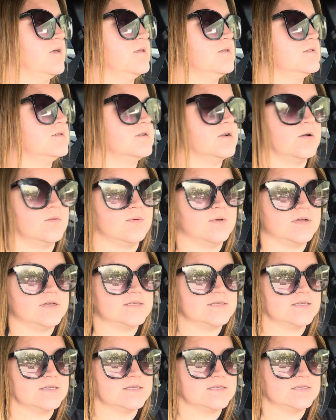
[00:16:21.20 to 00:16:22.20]

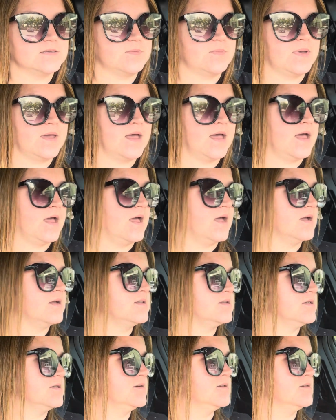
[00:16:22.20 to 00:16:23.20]
Starbucks is
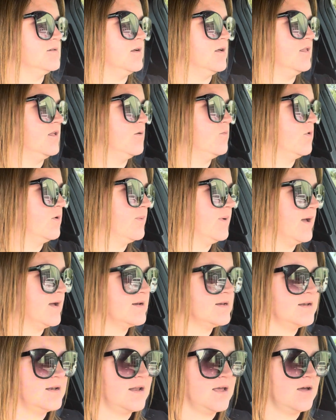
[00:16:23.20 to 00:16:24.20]
packed, a lot more
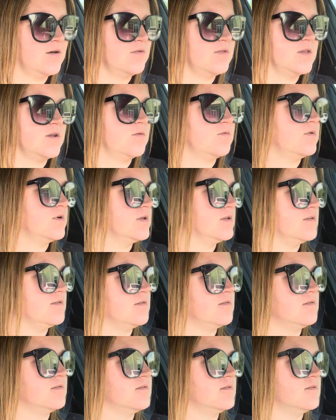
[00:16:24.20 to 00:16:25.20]
packed now than it
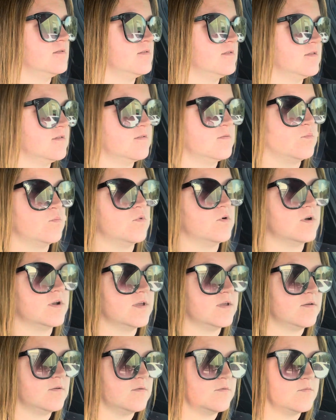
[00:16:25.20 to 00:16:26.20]
was this
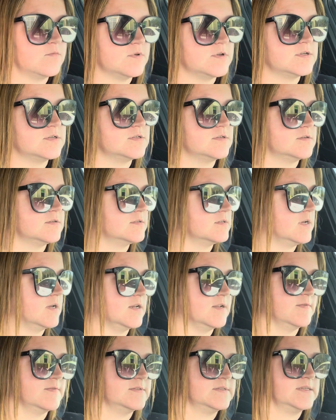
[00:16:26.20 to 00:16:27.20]
morning, which is
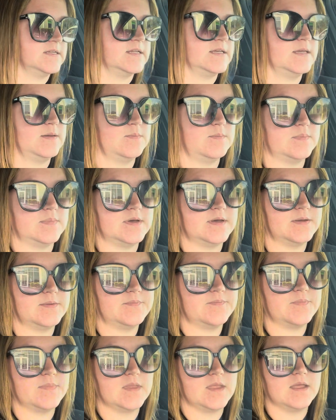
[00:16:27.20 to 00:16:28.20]
kind of silly, but
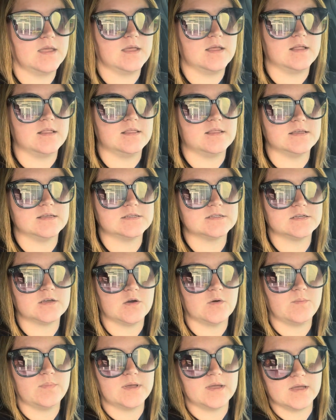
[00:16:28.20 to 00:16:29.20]
let's
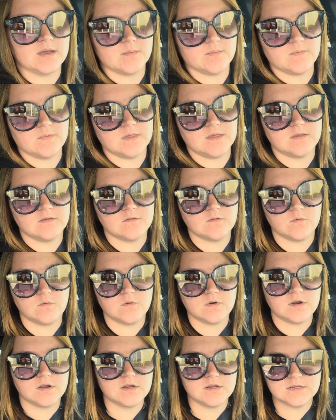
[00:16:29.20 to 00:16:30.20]
go pick up these
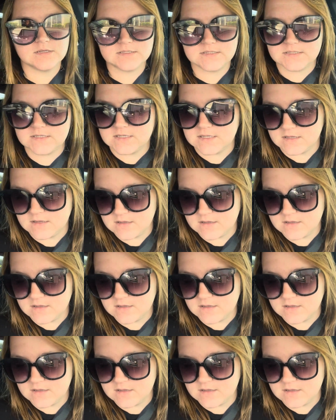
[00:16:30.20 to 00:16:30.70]
orders.